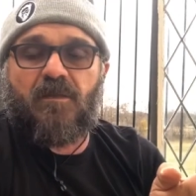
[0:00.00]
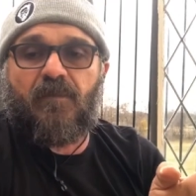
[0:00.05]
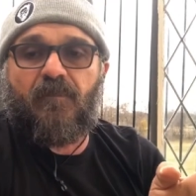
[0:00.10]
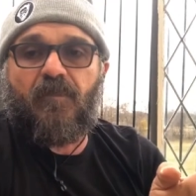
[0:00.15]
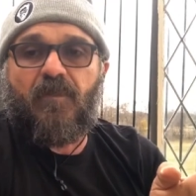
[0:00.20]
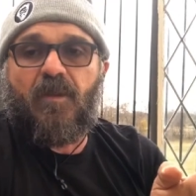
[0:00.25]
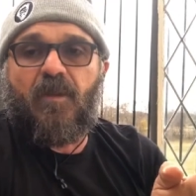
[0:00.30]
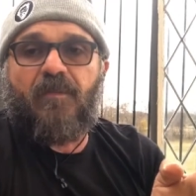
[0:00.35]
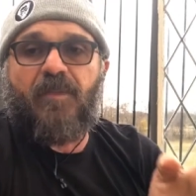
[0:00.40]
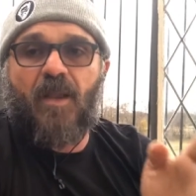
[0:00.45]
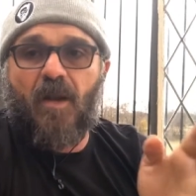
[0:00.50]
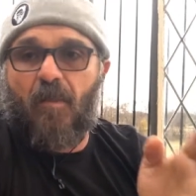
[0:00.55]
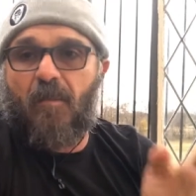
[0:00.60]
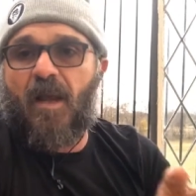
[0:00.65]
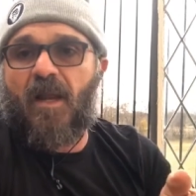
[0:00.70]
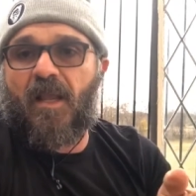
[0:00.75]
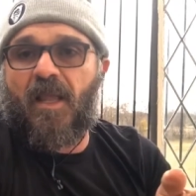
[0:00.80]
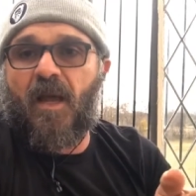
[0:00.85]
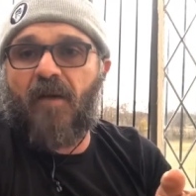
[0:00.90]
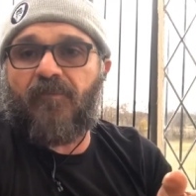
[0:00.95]
that i'm
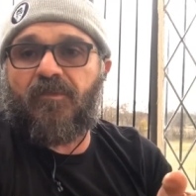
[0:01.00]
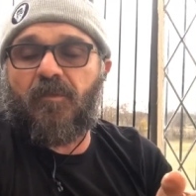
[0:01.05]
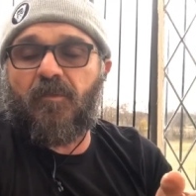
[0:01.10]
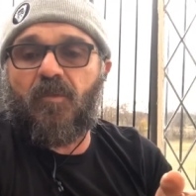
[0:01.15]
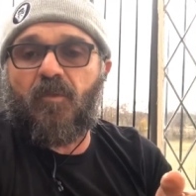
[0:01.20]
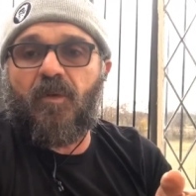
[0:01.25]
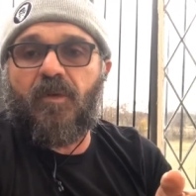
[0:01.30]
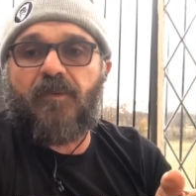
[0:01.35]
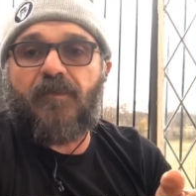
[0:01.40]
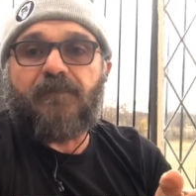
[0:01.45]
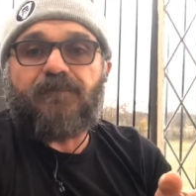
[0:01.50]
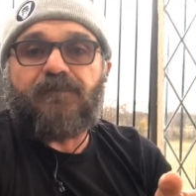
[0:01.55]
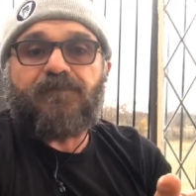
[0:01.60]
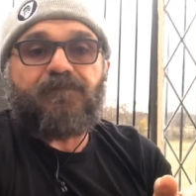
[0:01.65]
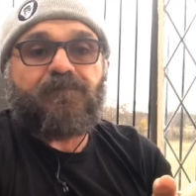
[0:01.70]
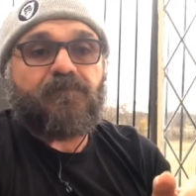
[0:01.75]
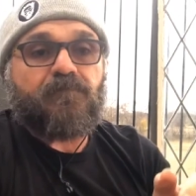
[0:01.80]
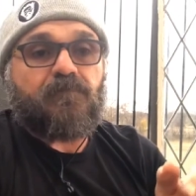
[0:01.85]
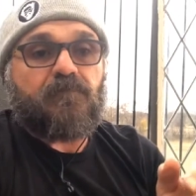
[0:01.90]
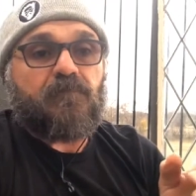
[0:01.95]
uncomfortable with
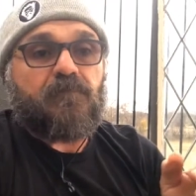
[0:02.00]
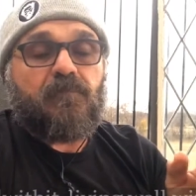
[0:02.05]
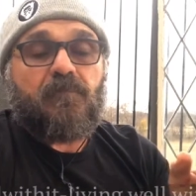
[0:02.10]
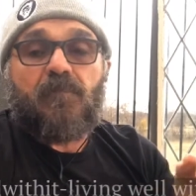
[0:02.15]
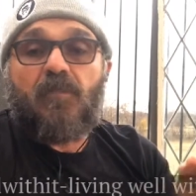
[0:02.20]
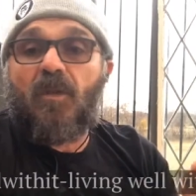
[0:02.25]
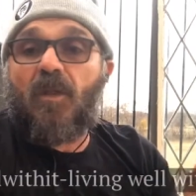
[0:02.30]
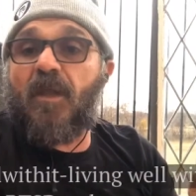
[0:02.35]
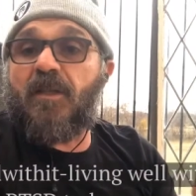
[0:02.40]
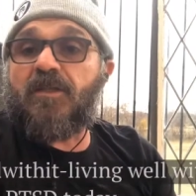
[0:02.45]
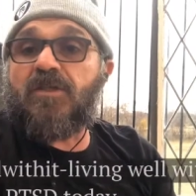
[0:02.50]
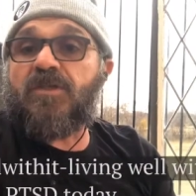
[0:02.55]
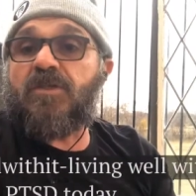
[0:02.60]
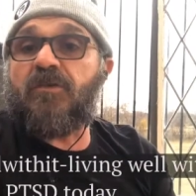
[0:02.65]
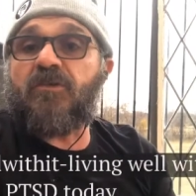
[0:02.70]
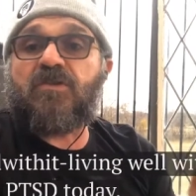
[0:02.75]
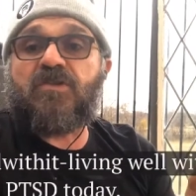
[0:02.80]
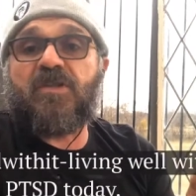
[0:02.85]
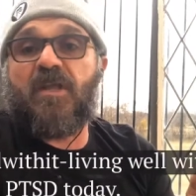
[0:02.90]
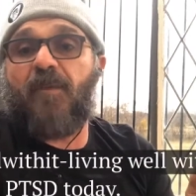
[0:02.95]
and she'll
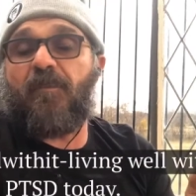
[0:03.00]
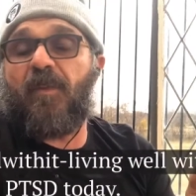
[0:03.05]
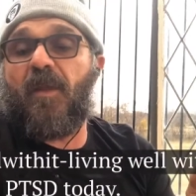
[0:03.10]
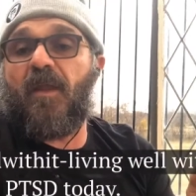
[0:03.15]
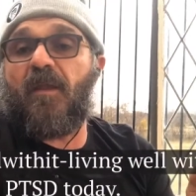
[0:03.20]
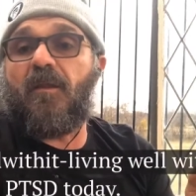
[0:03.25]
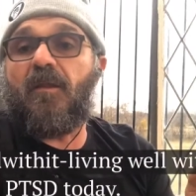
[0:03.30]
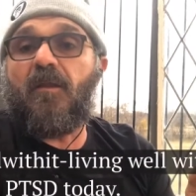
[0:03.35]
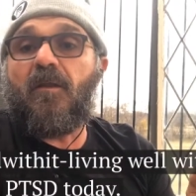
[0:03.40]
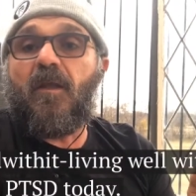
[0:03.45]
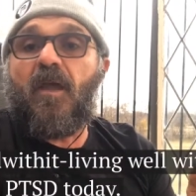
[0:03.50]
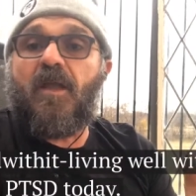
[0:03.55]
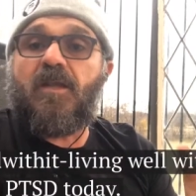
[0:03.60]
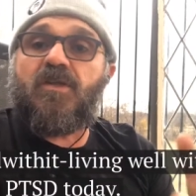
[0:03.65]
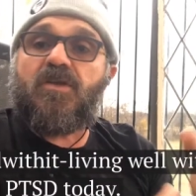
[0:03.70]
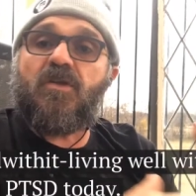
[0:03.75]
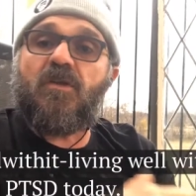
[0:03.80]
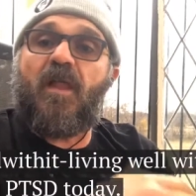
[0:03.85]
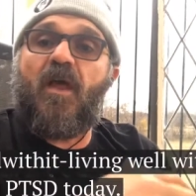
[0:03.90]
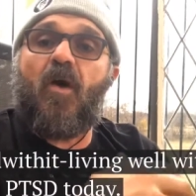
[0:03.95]
step in and
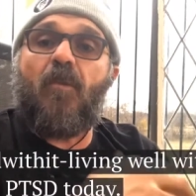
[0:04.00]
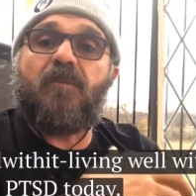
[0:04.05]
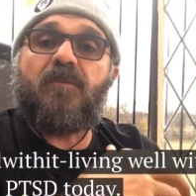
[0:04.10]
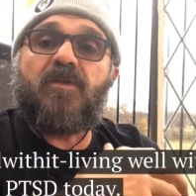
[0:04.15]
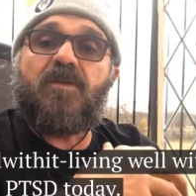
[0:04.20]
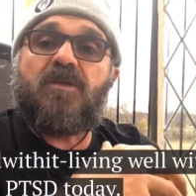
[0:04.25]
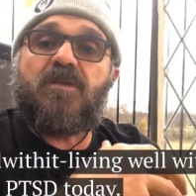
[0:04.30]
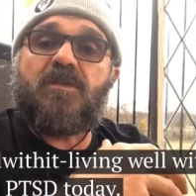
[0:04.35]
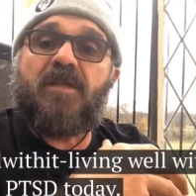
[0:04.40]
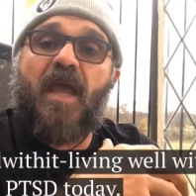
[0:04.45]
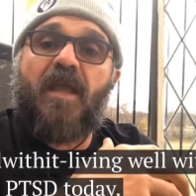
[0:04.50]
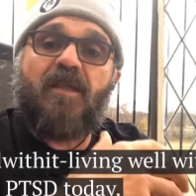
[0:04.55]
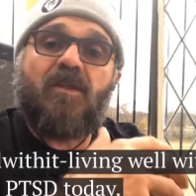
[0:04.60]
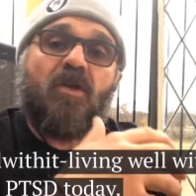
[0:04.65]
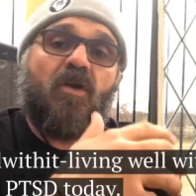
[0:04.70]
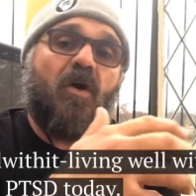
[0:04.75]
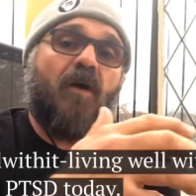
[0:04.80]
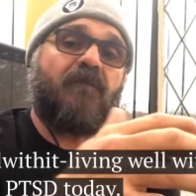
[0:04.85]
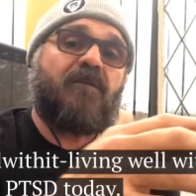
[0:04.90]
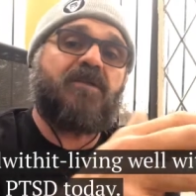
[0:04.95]
she'll help take the
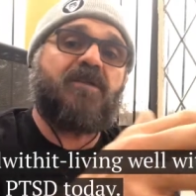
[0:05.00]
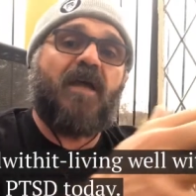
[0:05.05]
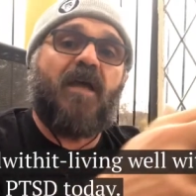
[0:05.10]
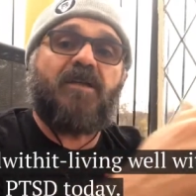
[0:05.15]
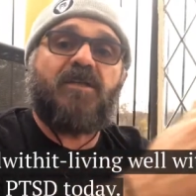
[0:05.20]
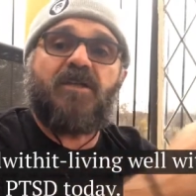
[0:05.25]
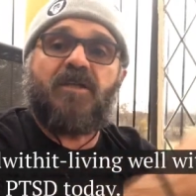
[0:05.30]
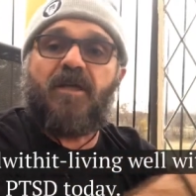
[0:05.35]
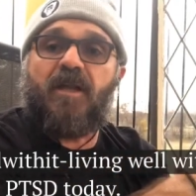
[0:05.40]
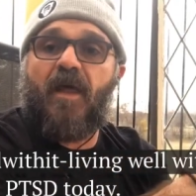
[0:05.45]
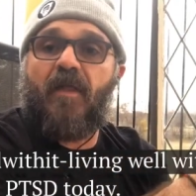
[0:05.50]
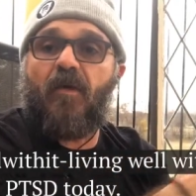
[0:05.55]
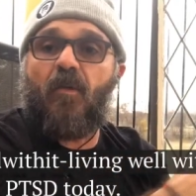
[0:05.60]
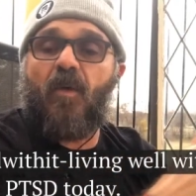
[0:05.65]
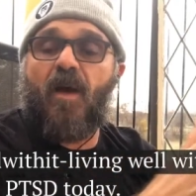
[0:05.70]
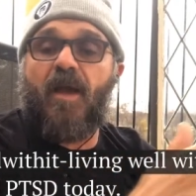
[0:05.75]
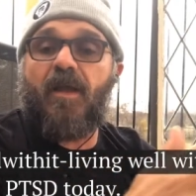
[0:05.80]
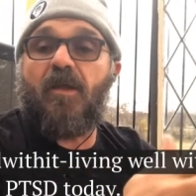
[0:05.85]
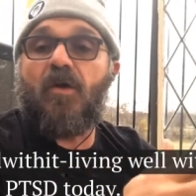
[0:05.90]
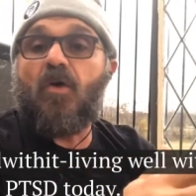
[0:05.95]
conversation another
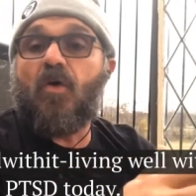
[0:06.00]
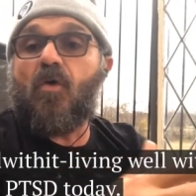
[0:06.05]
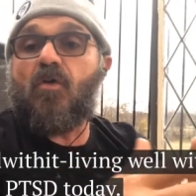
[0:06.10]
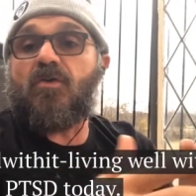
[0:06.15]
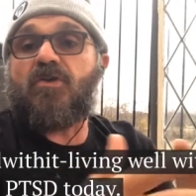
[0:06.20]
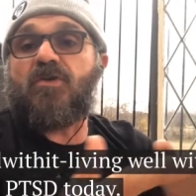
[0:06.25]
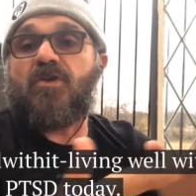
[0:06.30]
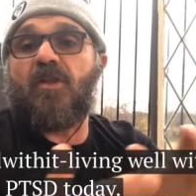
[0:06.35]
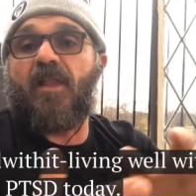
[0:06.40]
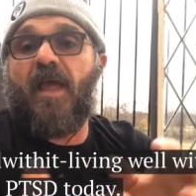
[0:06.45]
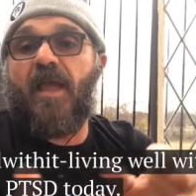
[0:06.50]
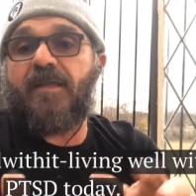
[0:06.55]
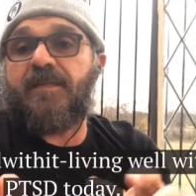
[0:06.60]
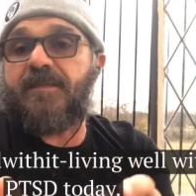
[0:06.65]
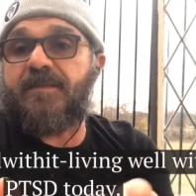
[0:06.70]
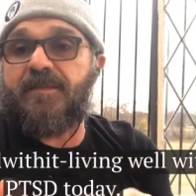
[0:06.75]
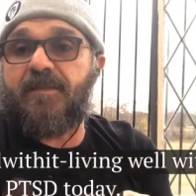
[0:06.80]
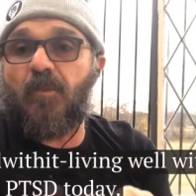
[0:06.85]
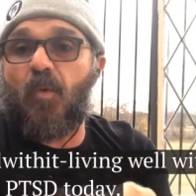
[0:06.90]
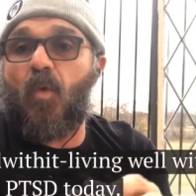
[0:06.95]
way or she'll answer
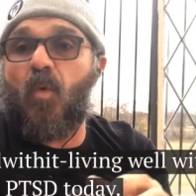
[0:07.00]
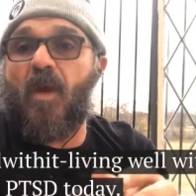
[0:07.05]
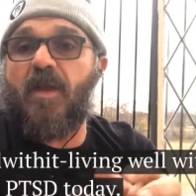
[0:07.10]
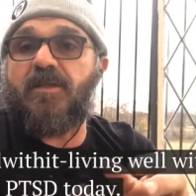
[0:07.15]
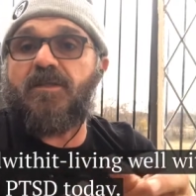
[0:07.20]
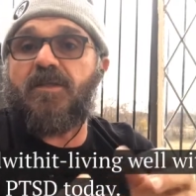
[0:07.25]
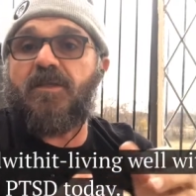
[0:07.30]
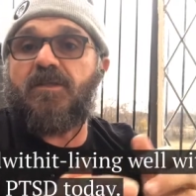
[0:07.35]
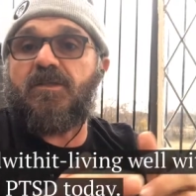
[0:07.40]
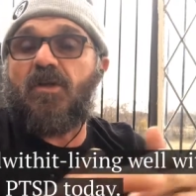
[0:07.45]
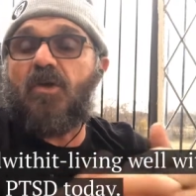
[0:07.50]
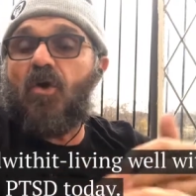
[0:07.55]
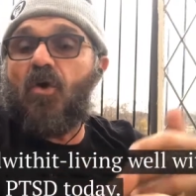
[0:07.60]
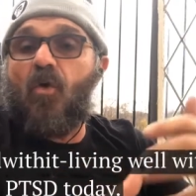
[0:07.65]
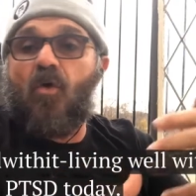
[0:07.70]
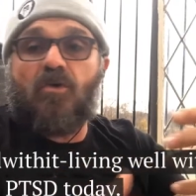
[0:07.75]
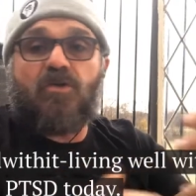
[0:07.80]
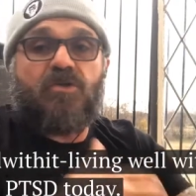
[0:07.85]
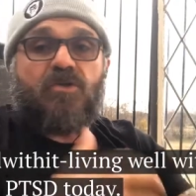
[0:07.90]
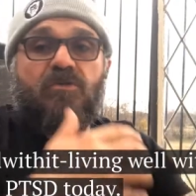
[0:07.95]
some questions or
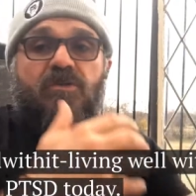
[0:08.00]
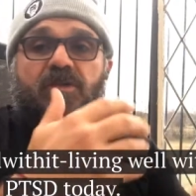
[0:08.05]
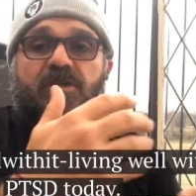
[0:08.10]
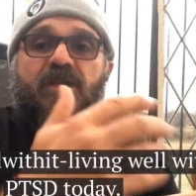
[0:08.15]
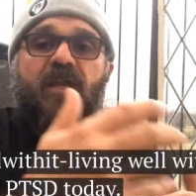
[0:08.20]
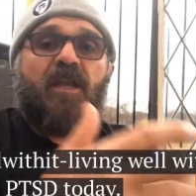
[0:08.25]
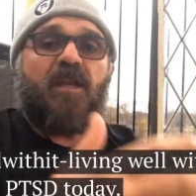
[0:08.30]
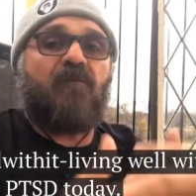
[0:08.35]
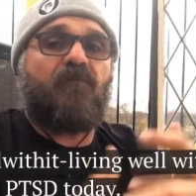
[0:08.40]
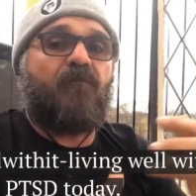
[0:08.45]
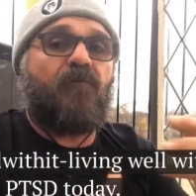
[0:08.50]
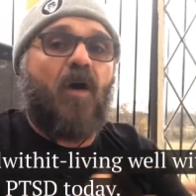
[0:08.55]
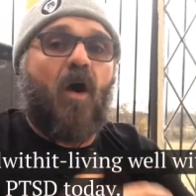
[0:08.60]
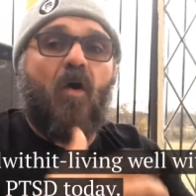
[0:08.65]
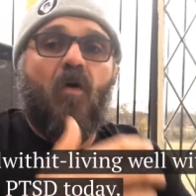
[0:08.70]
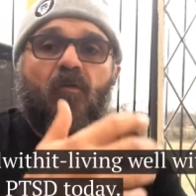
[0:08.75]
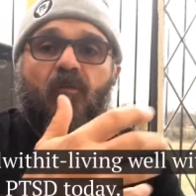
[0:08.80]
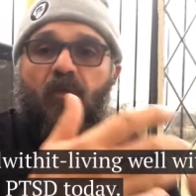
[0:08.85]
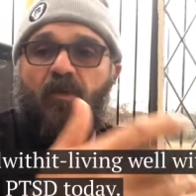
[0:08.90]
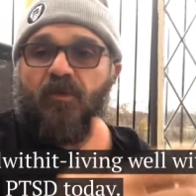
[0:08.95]
she'll just get
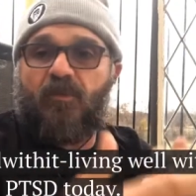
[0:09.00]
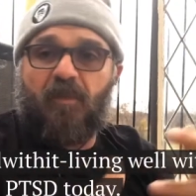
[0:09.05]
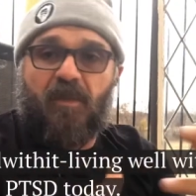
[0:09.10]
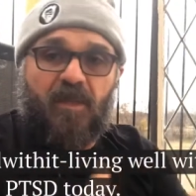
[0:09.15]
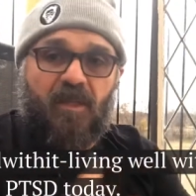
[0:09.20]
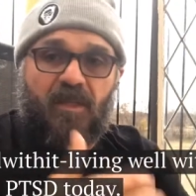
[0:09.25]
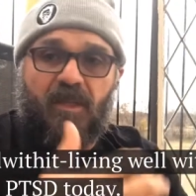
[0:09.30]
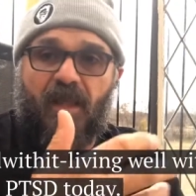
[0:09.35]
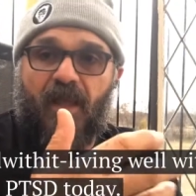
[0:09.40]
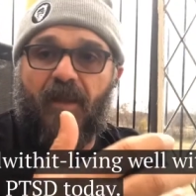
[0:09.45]
involved with me in that